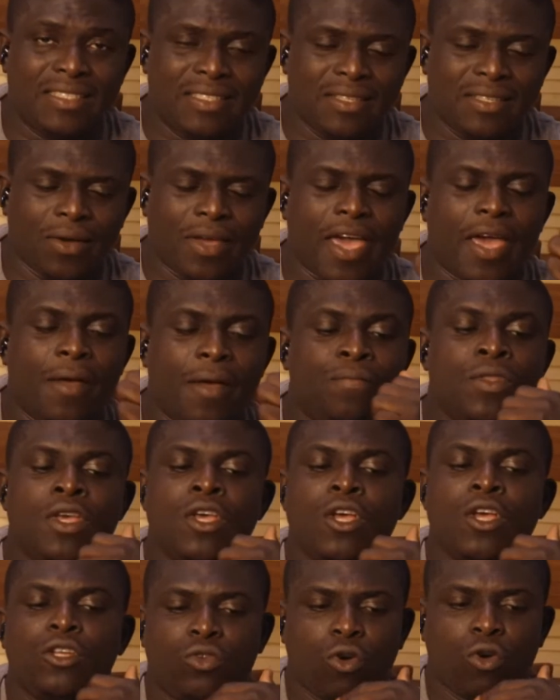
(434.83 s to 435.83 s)
Okay,
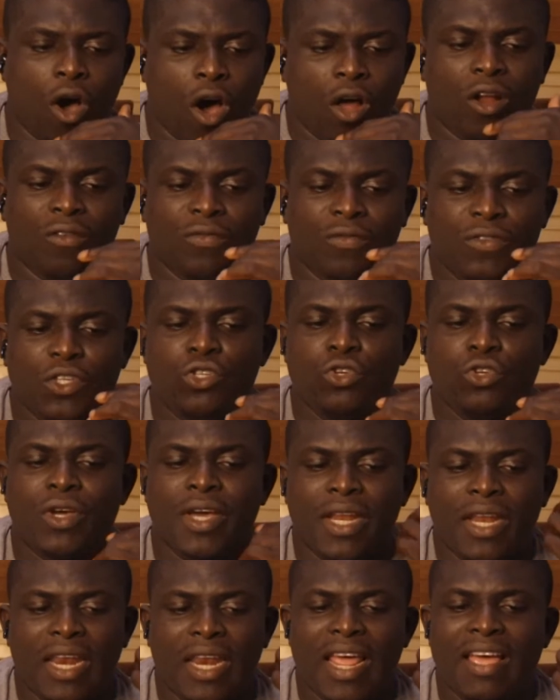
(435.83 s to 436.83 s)
so all of this you
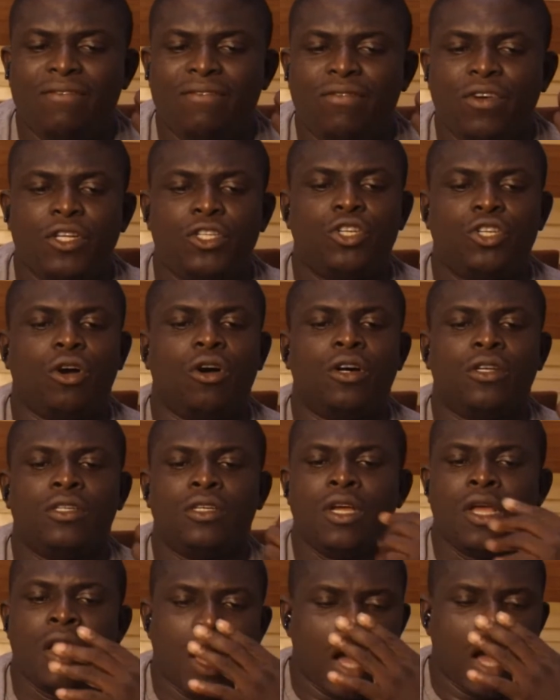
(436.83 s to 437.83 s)
can leverage on,
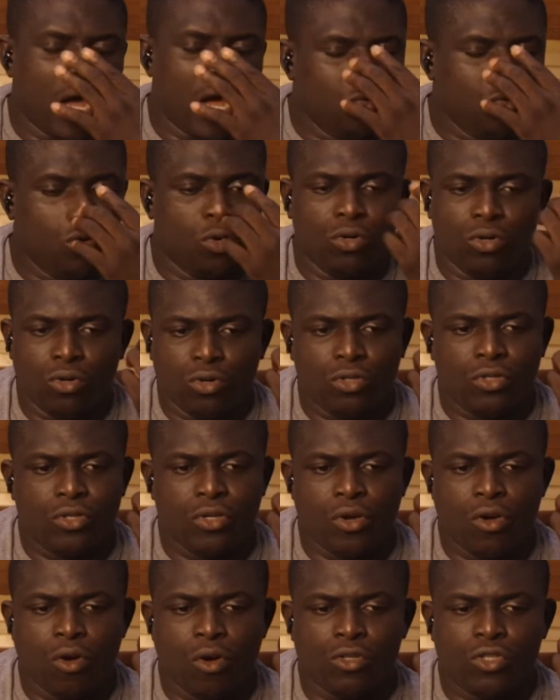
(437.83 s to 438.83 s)
and you're good to
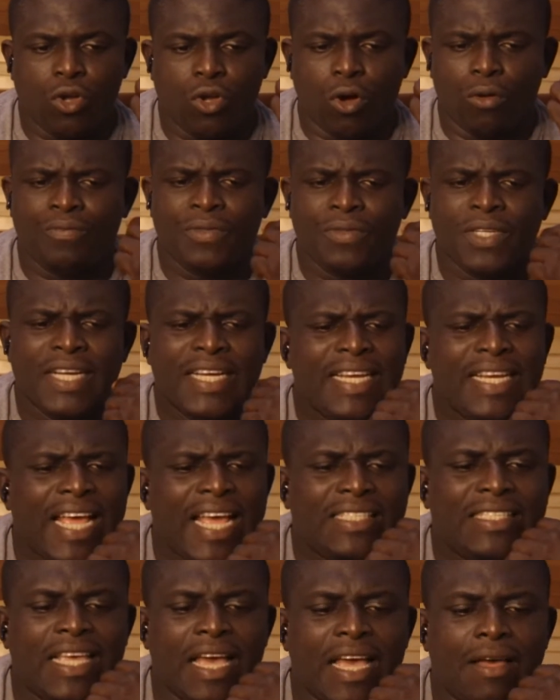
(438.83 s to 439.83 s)
go. So
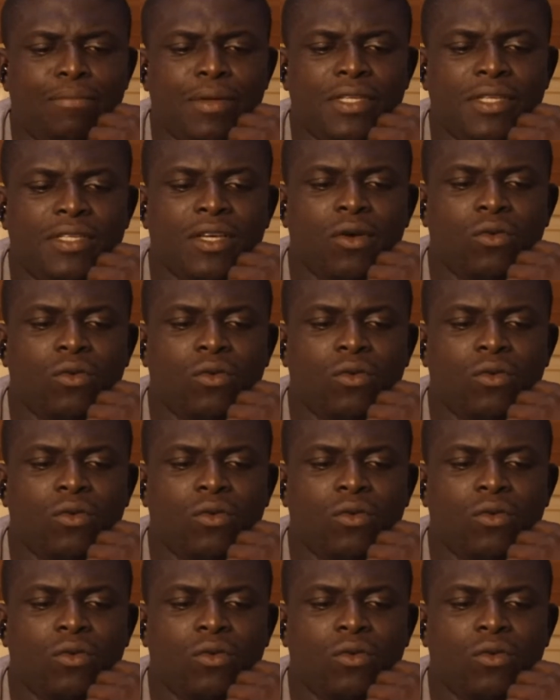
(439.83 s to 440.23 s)
let's get busy.